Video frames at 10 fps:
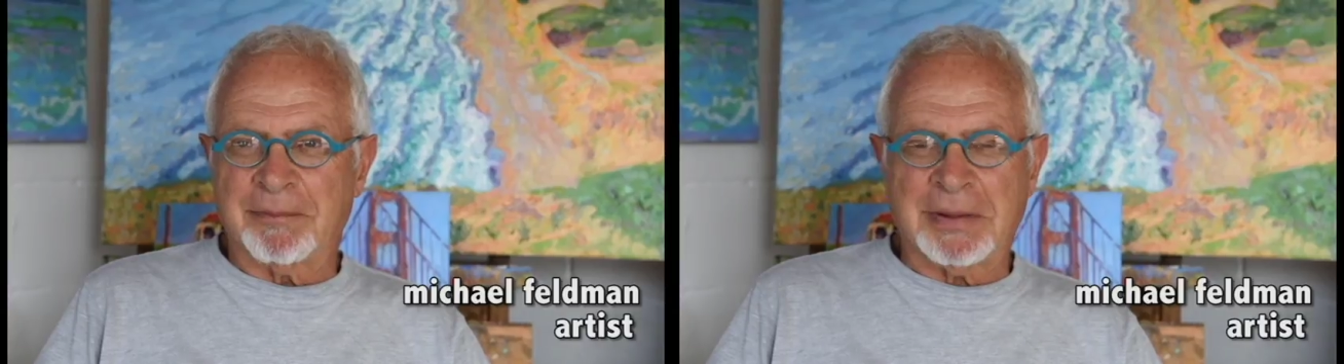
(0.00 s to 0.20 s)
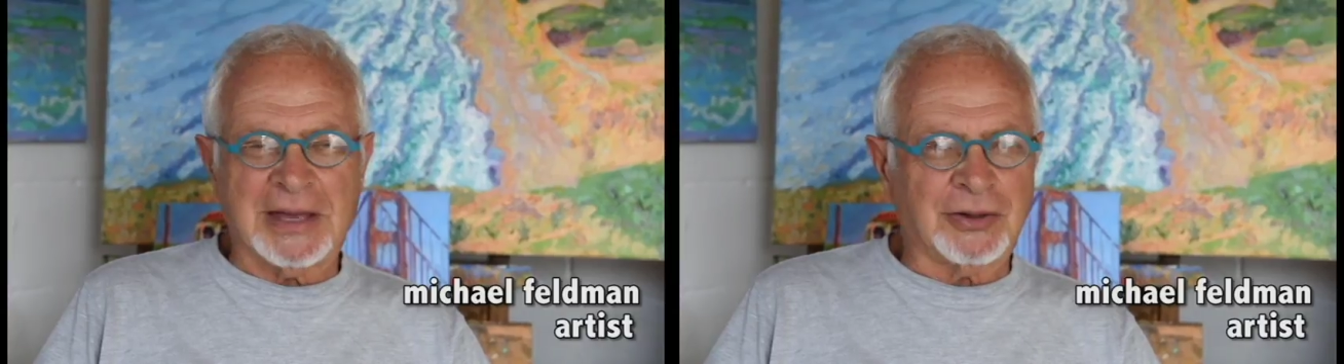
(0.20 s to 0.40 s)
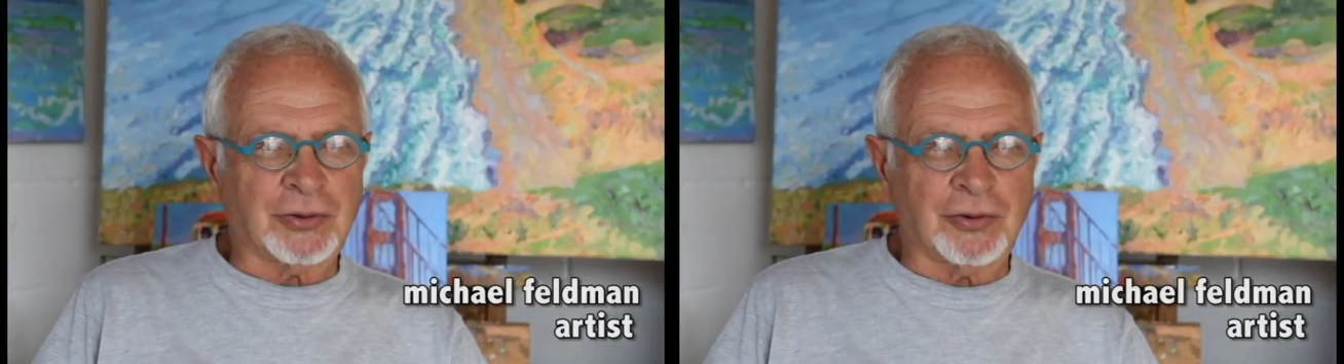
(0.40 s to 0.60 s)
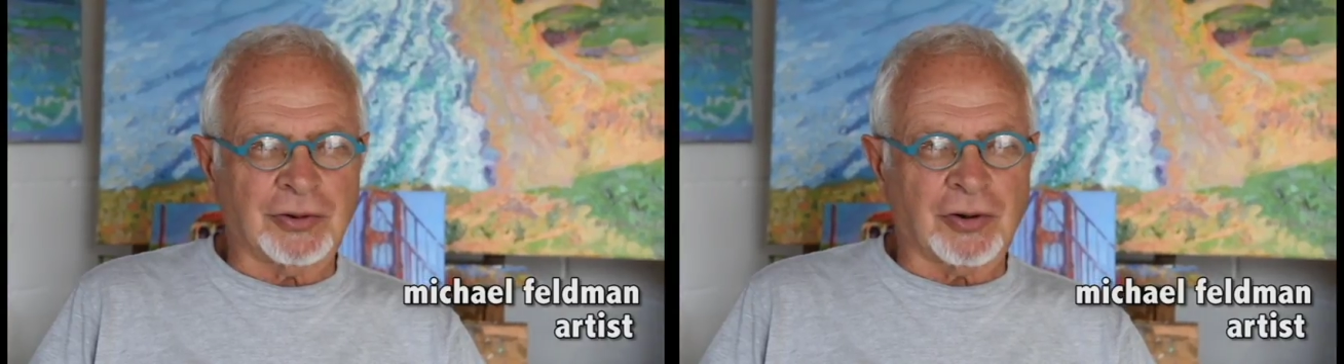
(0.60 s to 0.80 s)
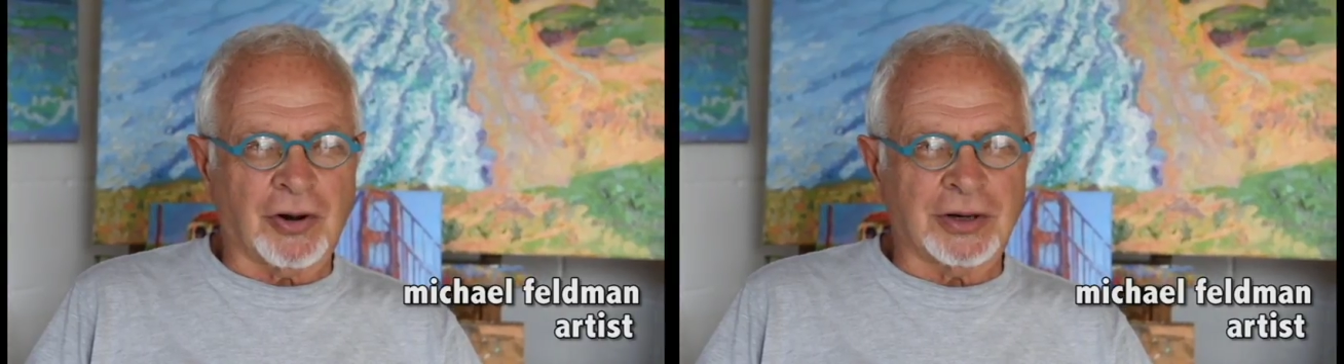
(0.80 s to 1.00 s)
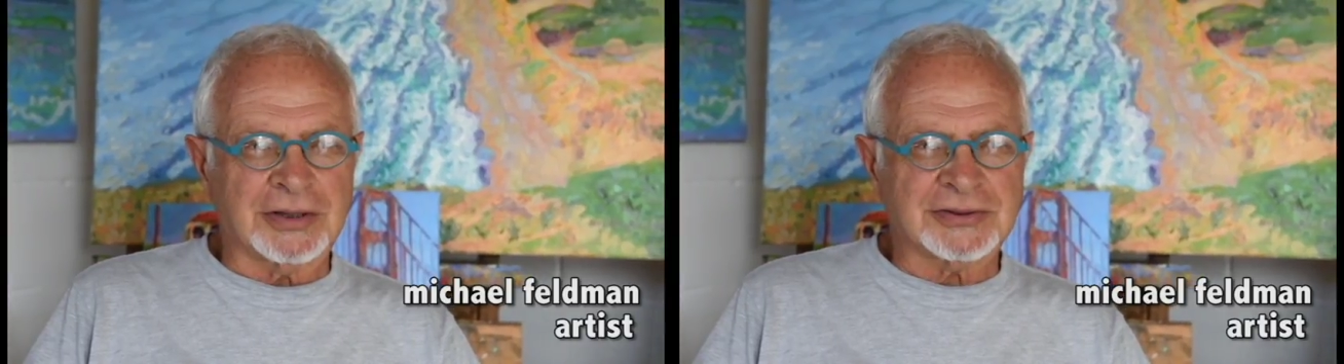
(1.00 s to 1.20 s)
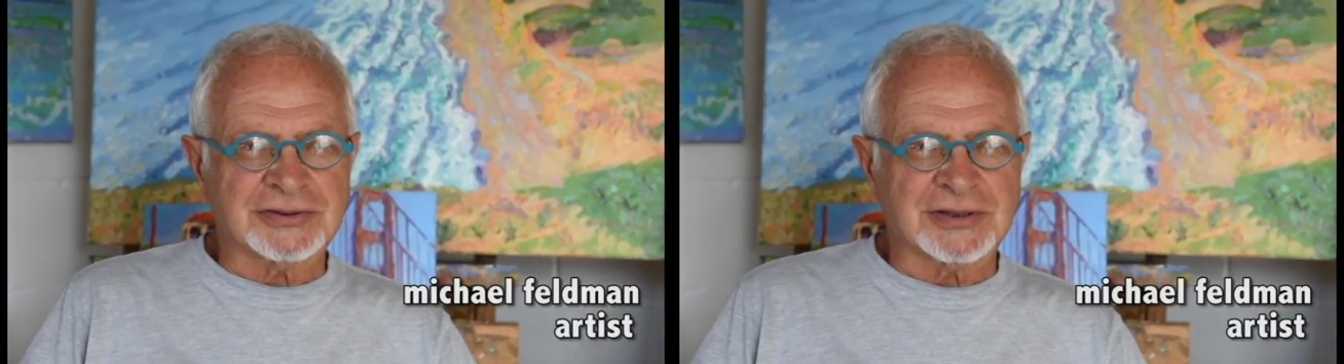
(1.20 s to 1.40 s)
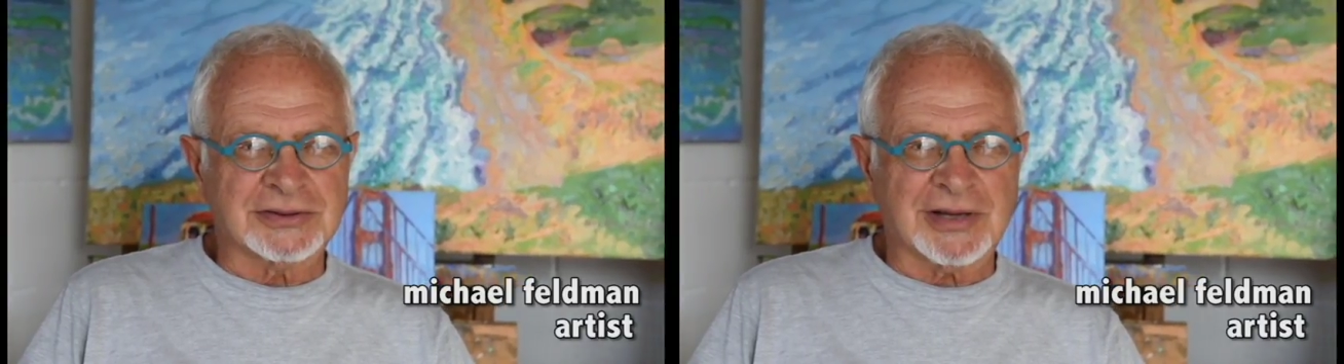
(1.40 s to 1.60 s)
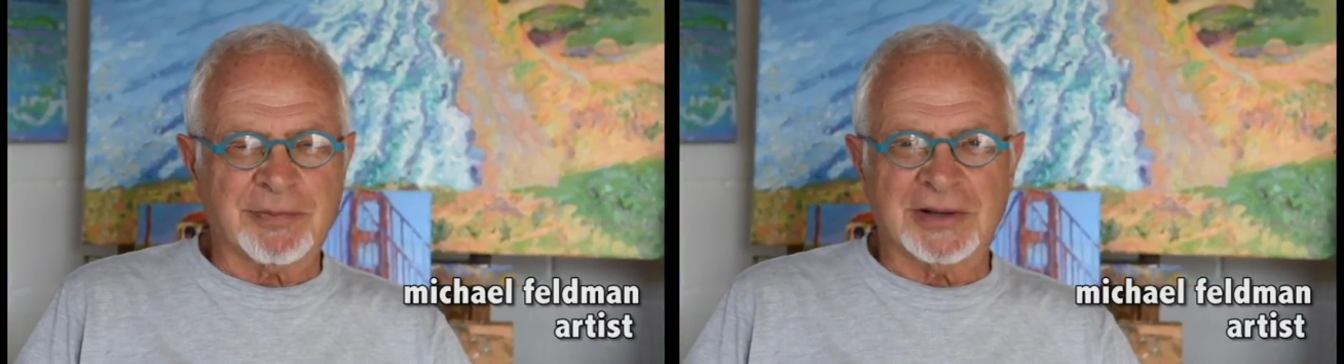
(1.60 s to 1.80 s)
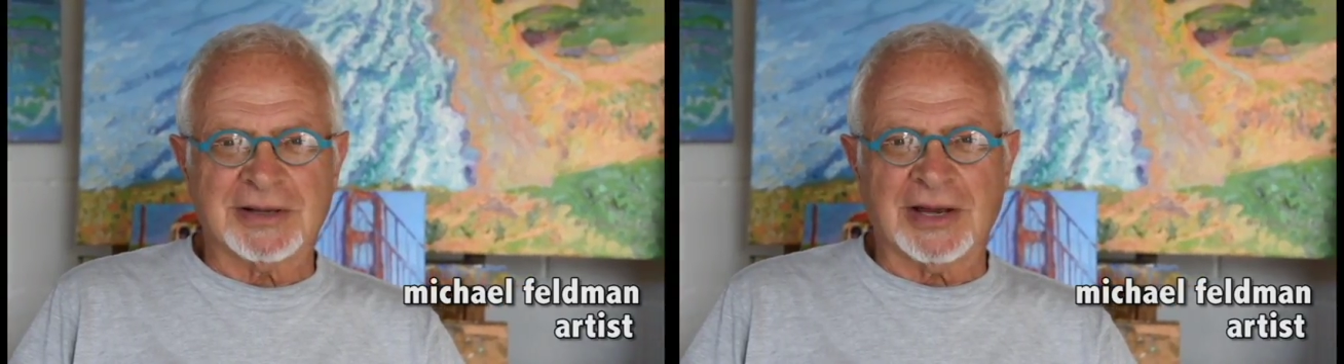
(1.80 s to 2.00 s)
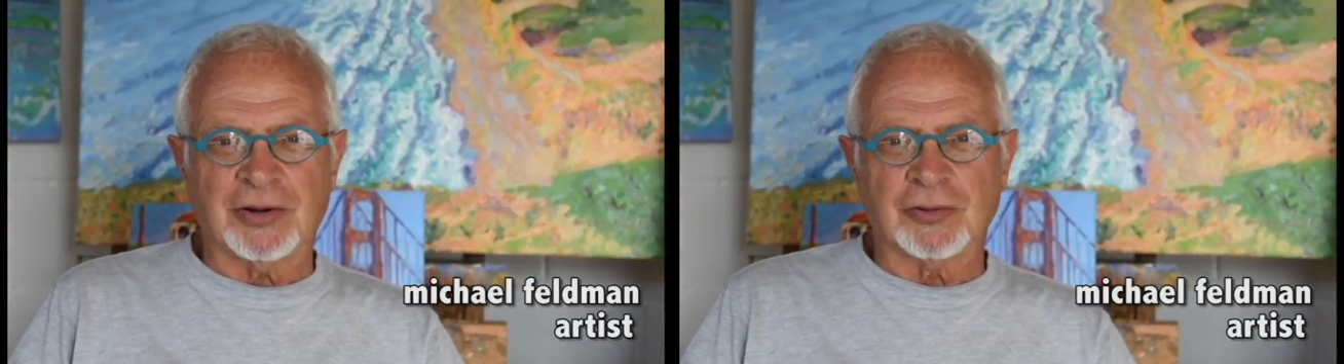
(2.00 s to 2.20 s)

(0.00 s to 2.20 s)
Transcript: painter and artist since I've been 10